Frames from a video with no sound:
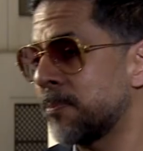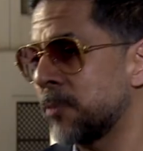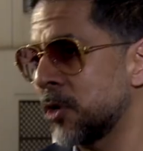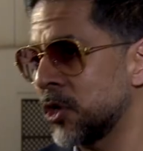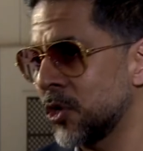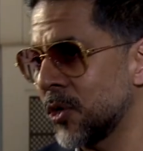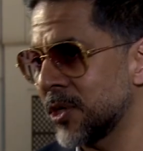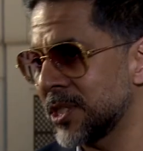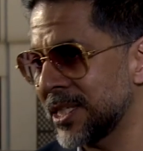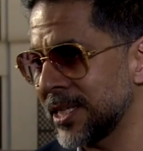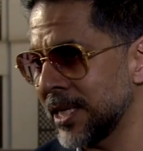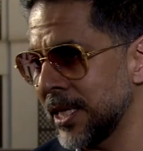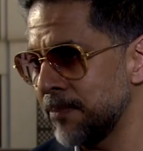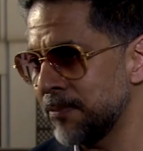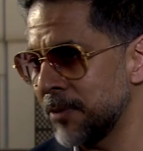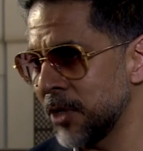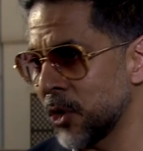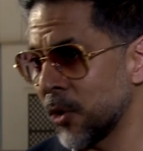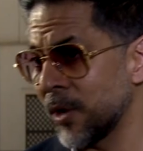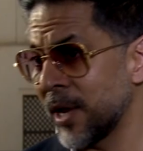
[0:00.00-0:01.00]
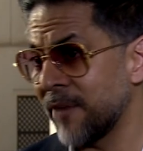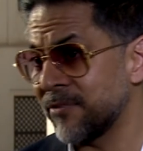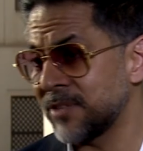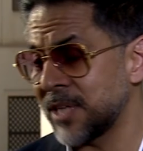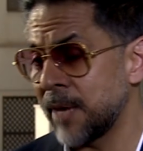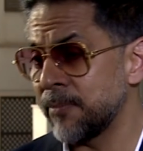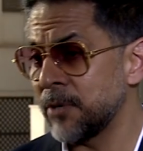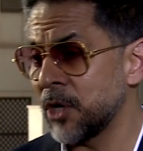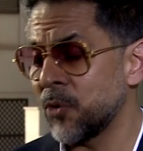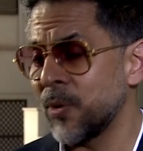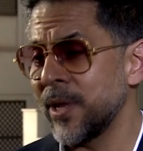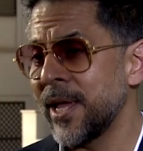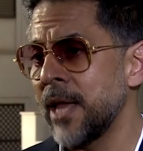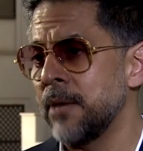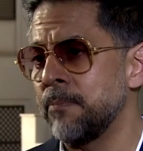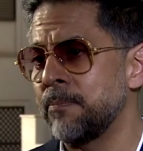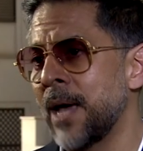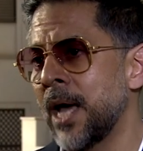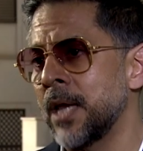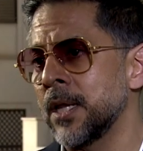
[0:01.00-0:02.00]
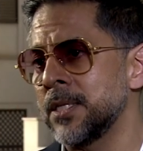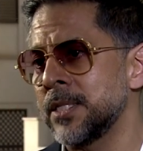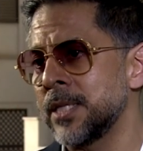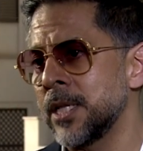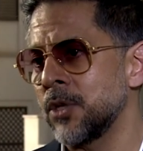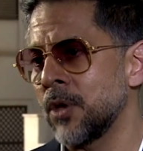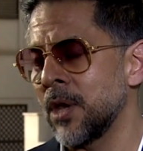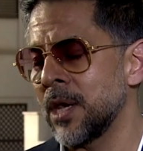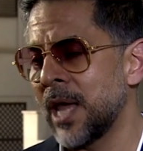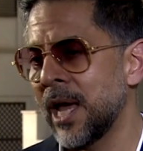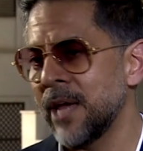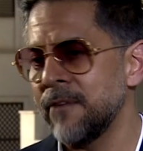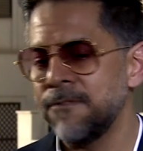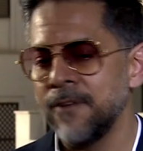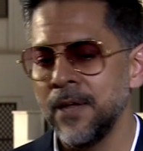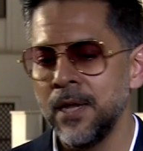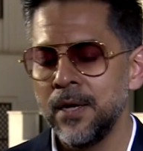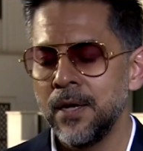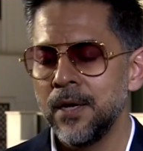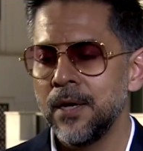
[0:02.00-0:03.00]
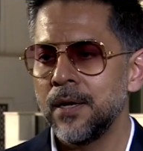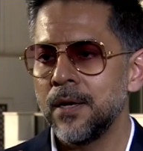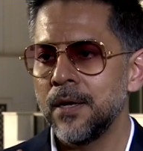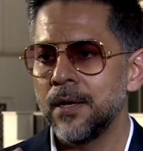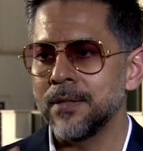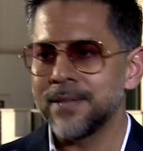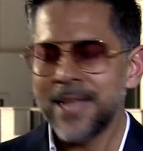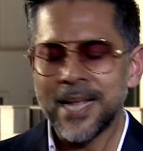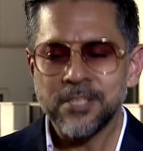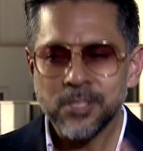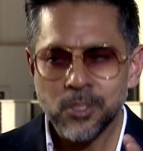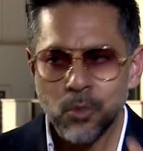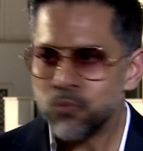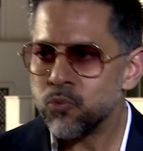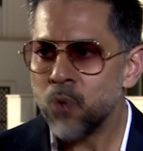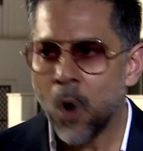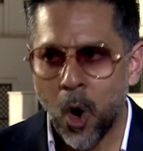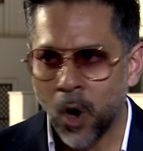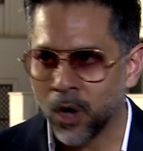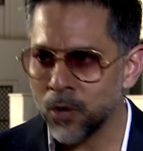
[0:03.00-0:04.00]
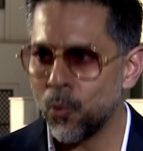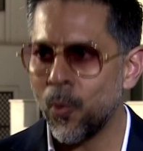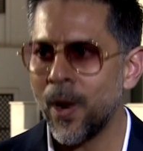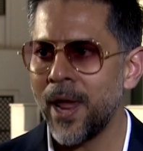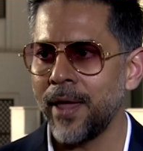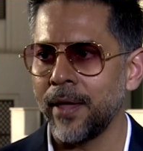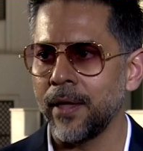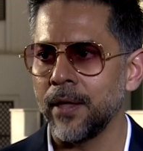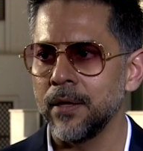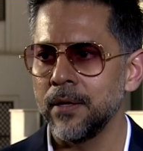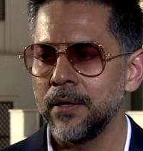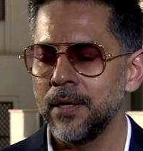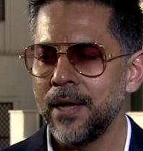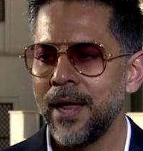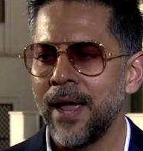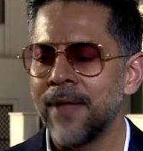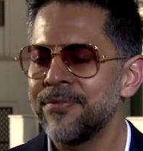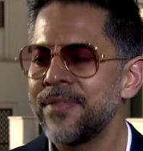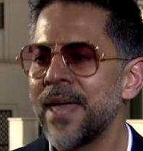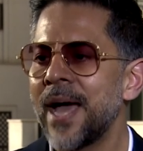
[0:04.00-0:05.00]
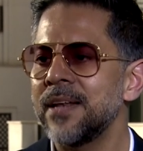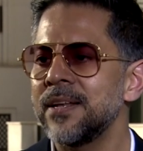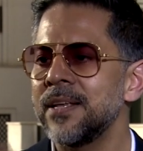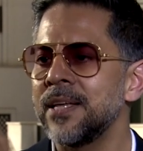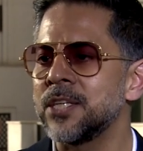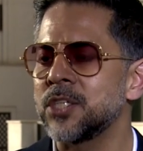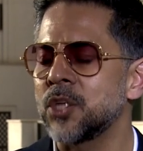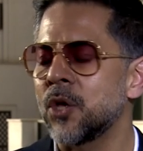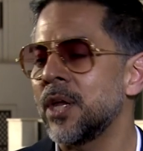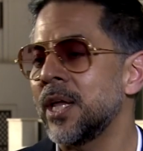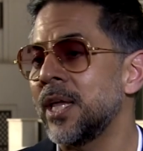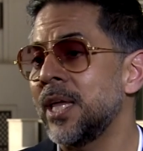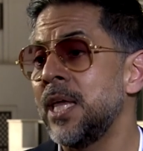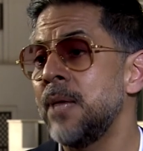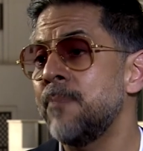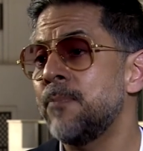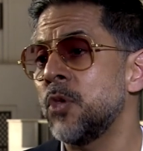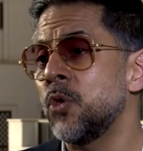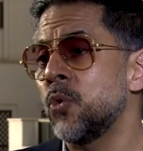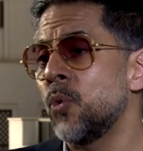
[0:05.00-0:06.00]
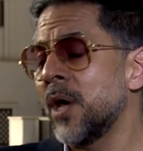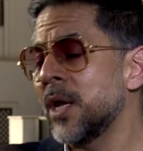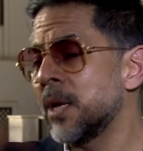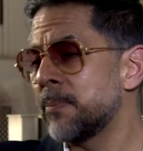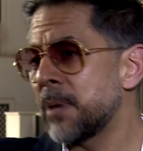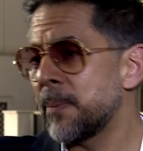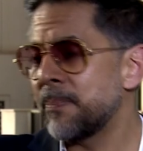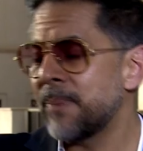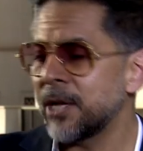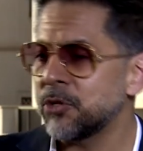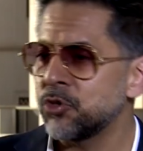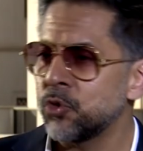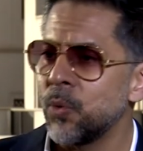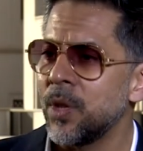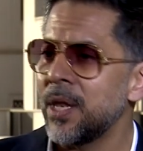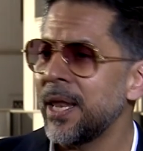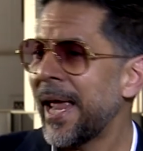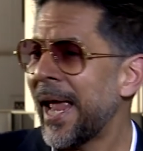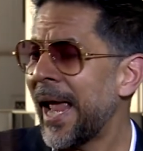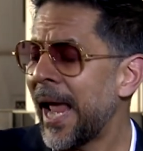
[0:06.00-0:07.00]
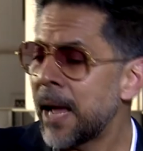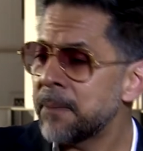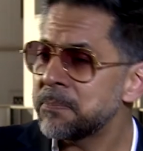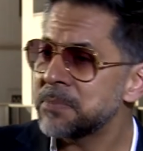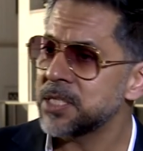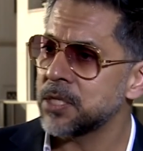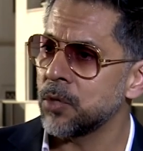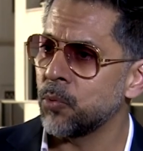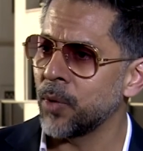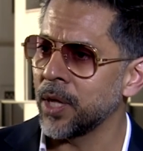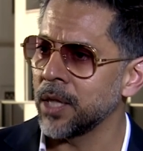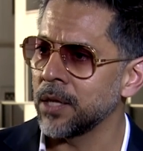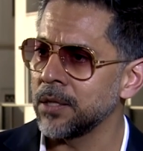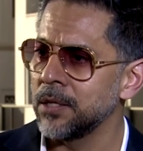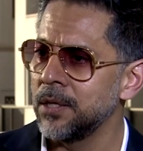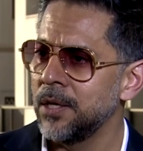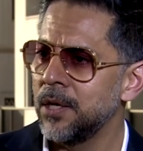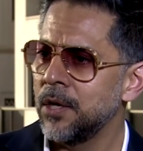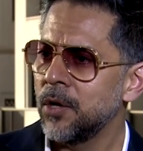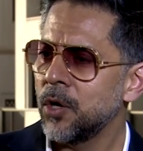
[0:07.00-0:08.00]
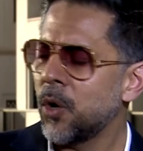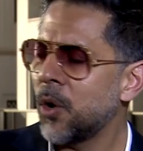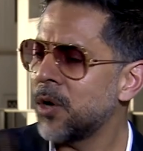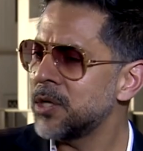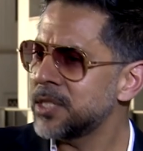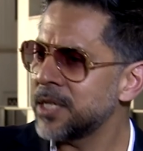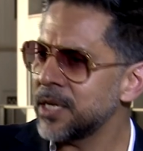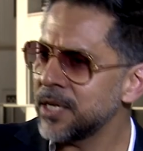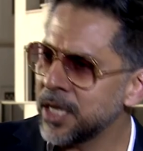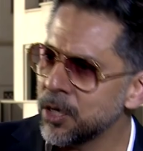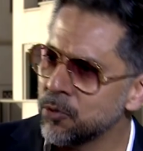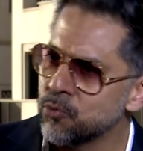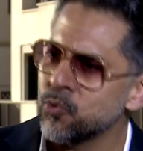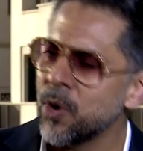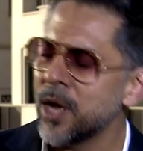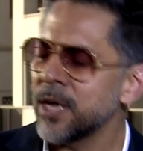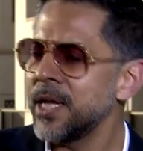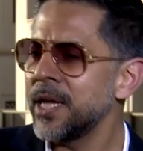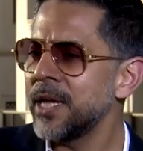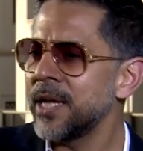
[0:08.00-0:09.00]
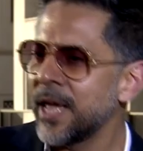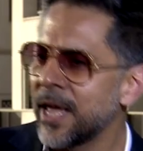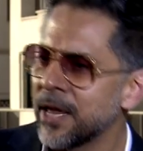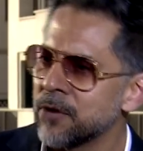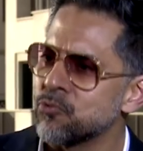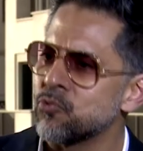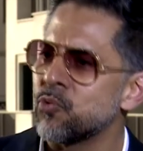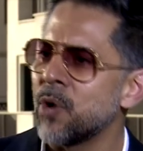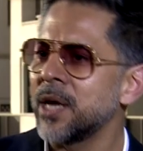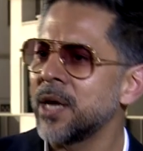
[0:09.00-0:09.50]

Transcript: up on your sleep. You don't have time to create balance in your life. That's the wrong way. Mm-hmm. And that is going to keep you in a perpetual hamster wheel, constantly running and